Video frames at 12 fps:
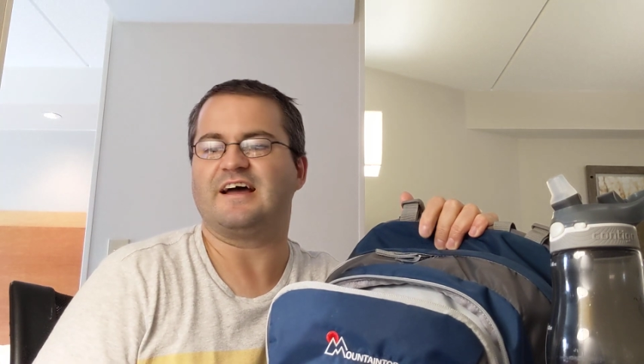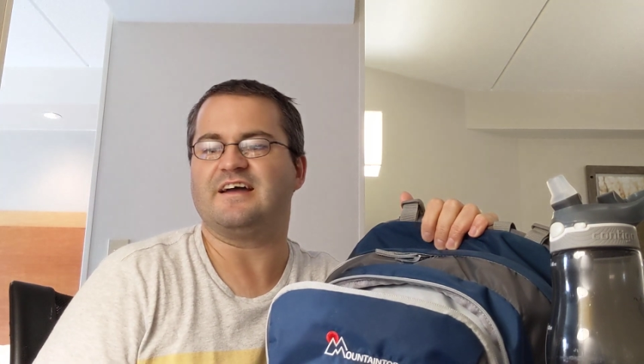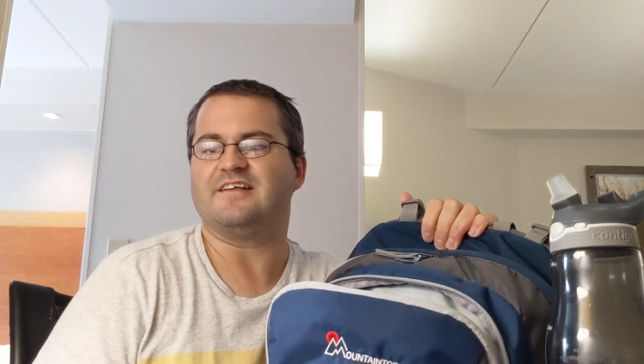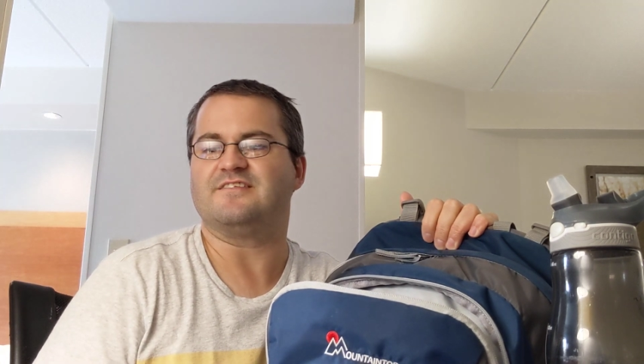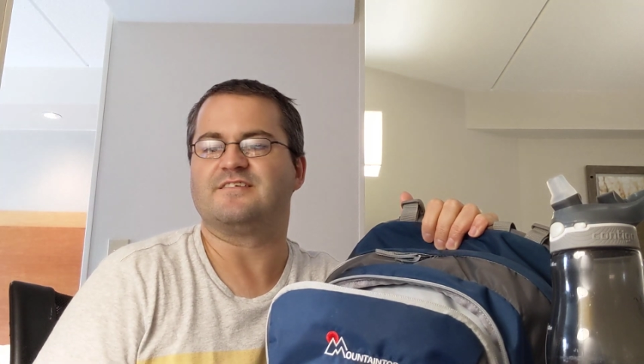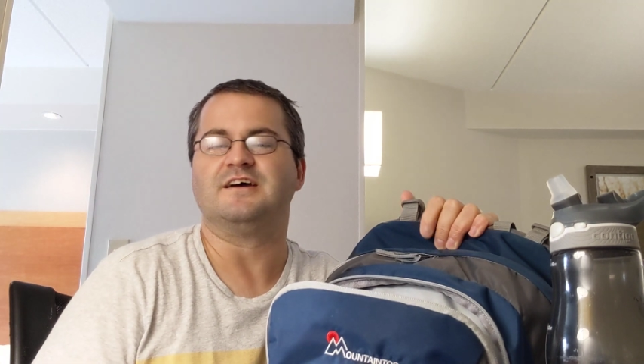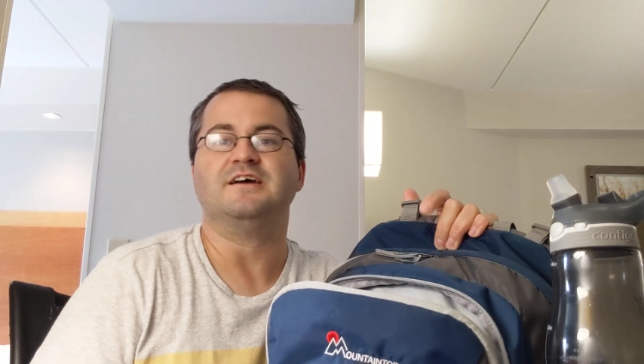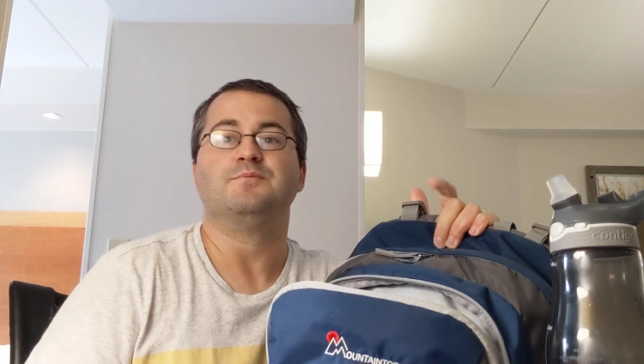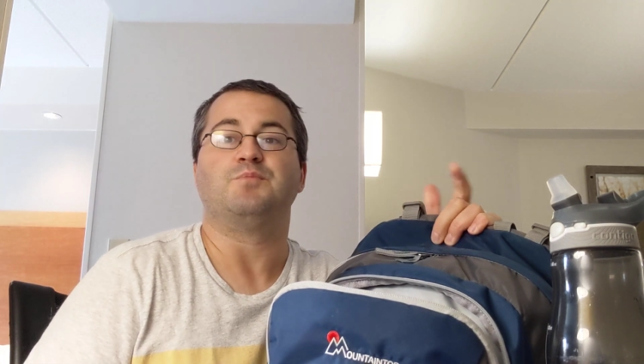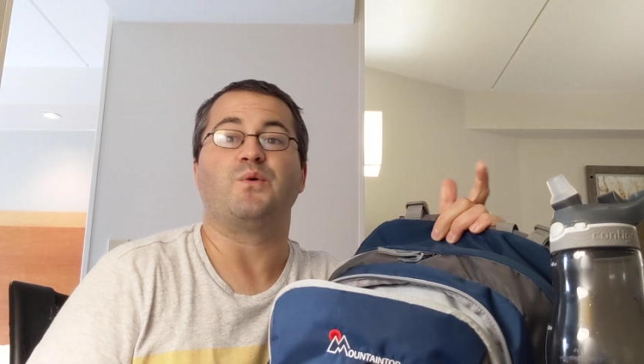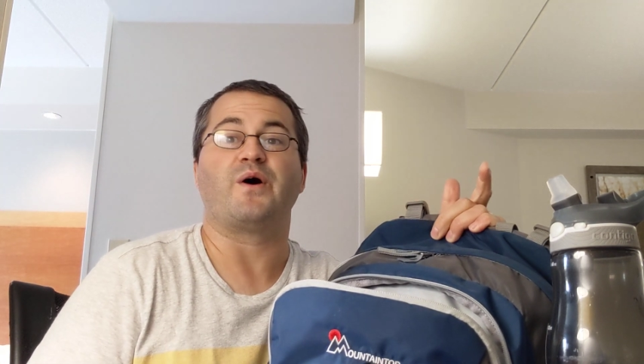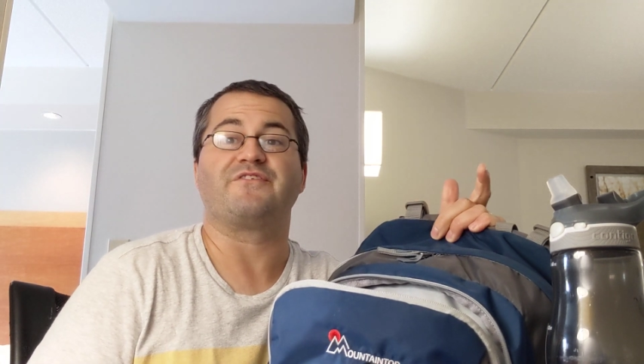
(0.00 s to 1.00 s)
and
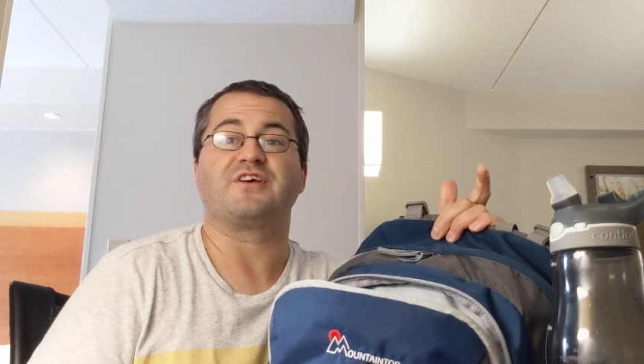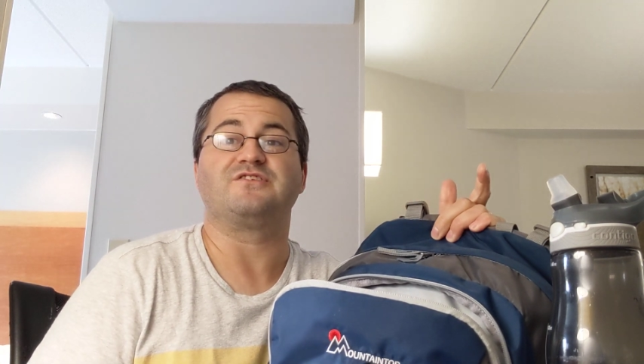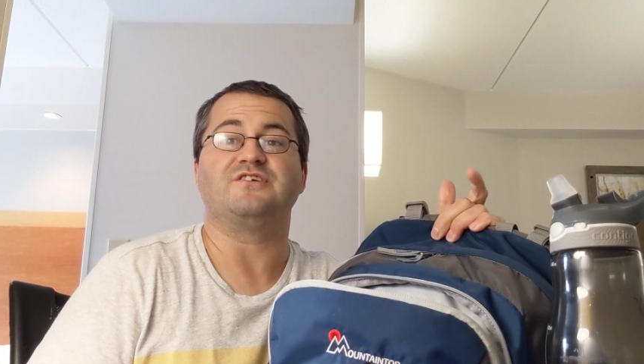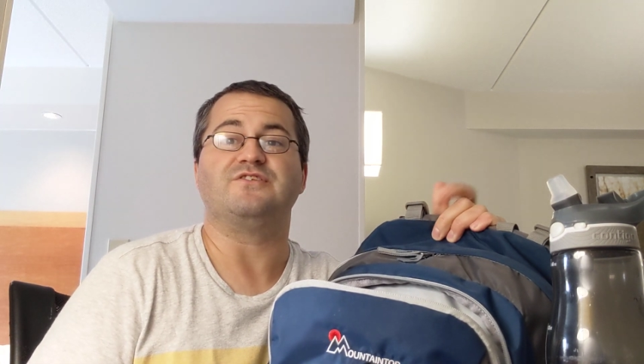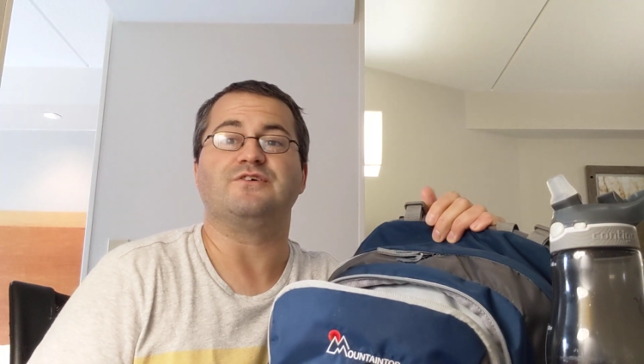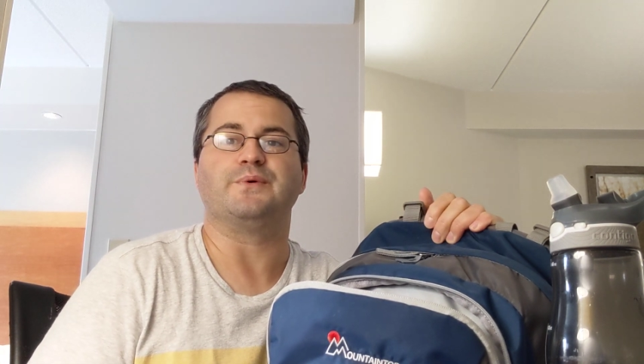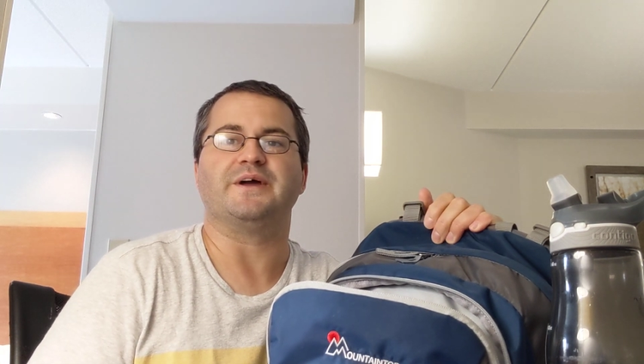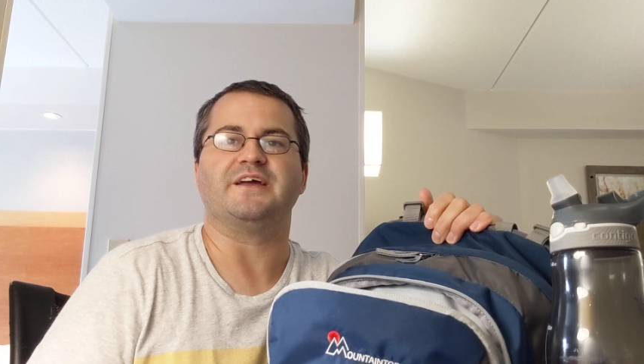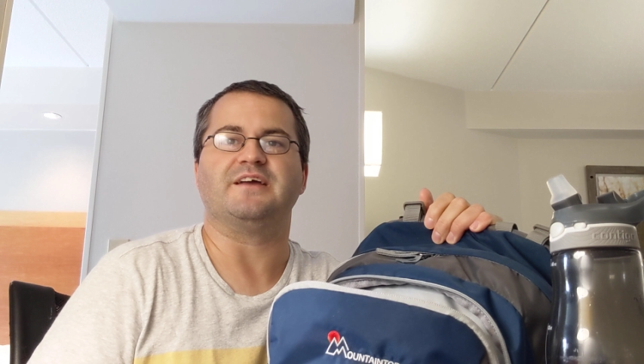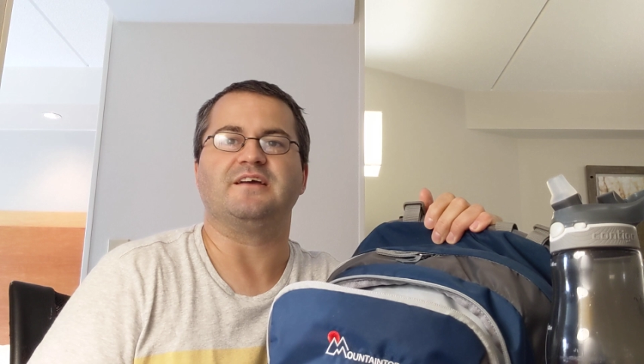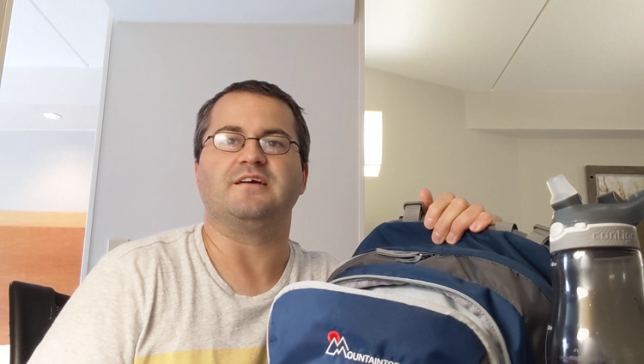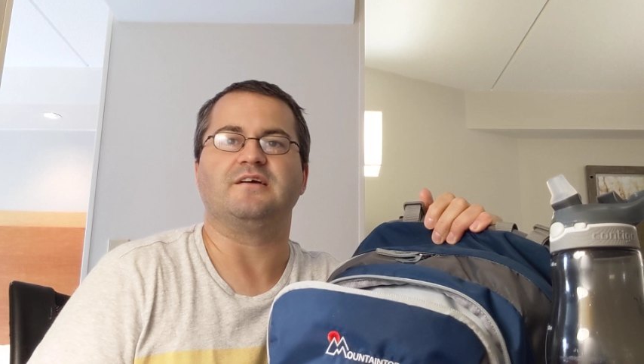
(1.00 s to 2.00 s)
my wife's actually
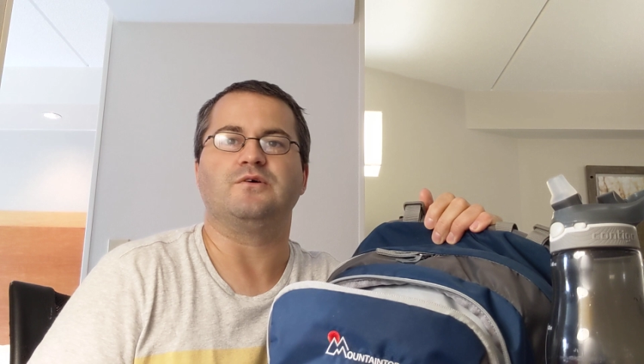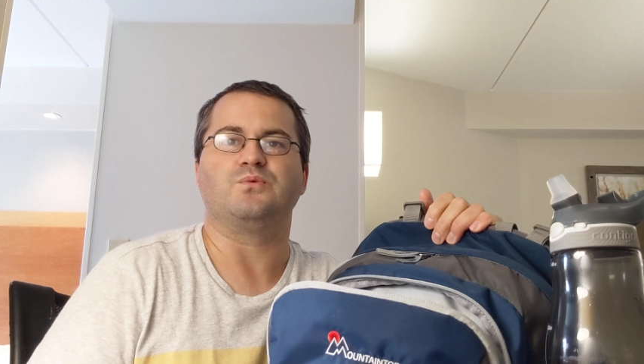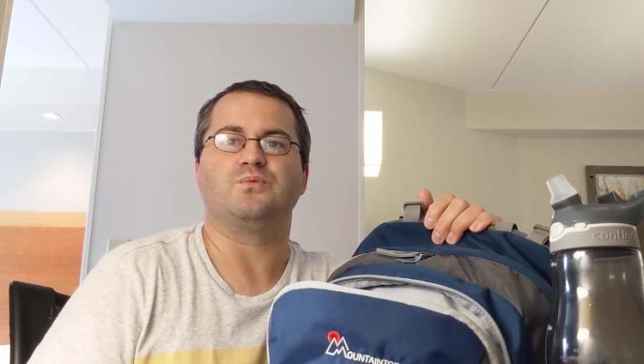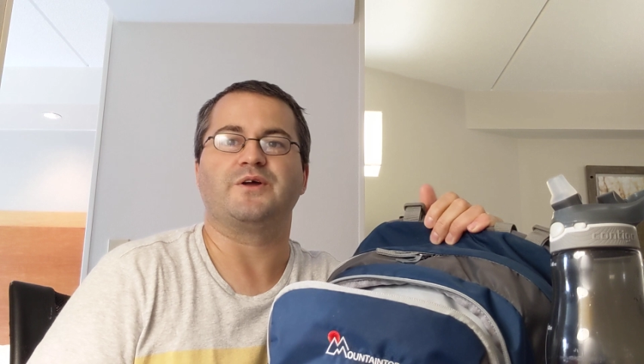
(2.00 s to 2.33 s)
doing